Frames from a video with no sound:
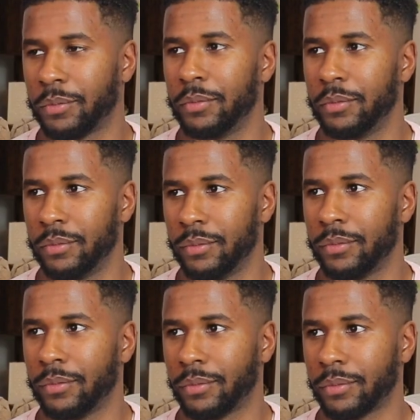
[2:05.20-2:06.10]

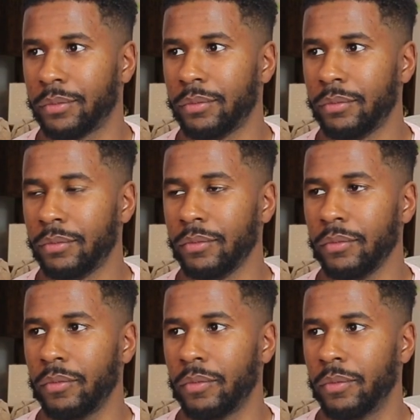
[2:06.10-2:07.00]

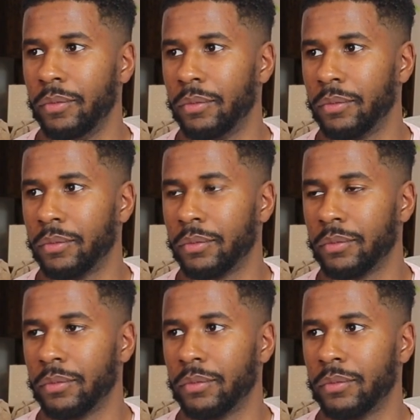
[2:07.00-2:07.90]

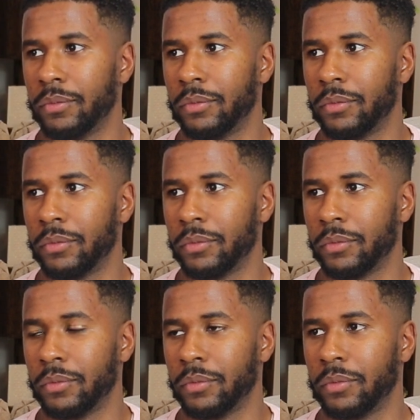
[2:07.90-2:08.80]

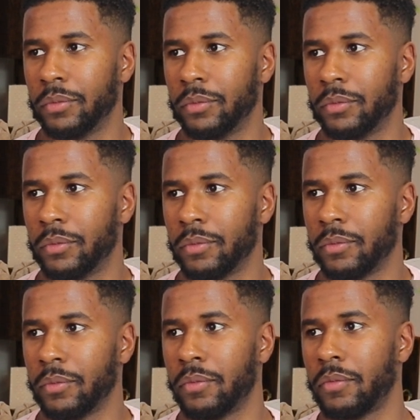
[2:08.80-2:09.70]

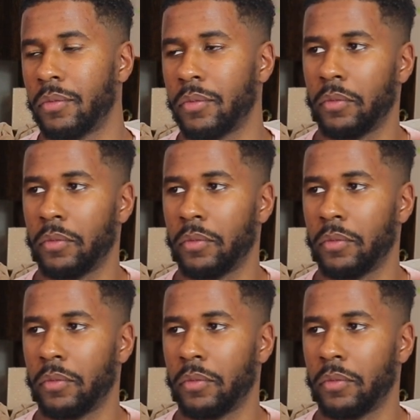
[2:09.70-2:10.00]
(not speaking)